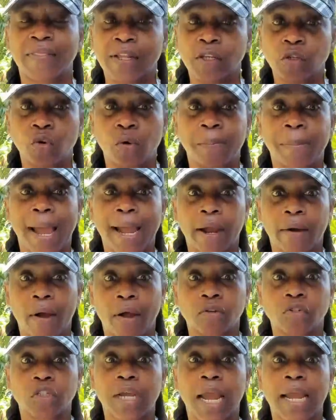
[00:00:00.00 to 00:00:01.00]
They do a
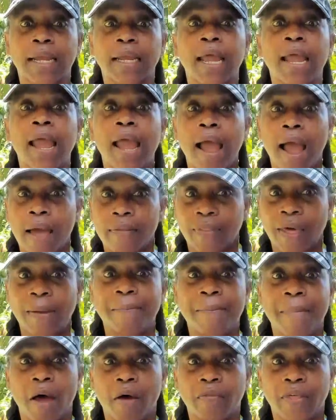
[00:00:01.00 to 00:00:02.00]
background check and they
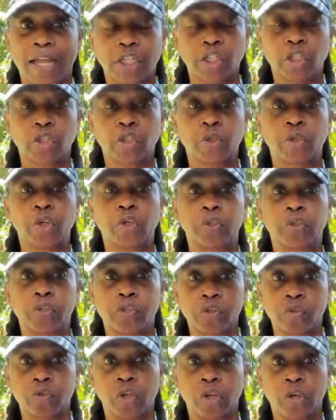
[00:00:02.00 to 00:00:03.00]
mail that to
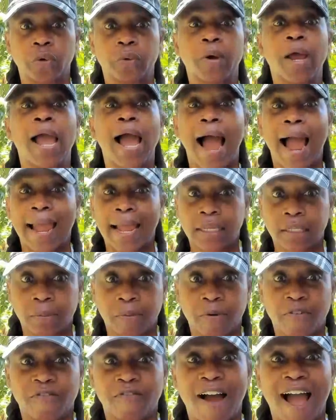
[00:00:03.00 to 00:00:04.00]
you. I had to
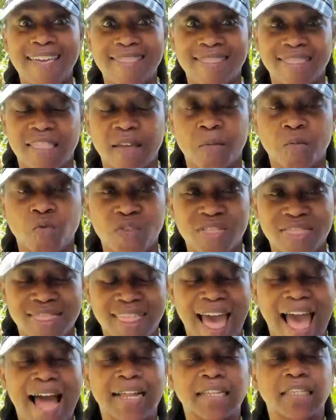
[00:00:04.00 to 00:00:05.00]
provide them with
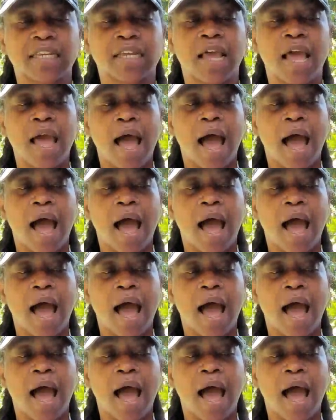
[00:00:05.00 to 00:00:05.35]
that.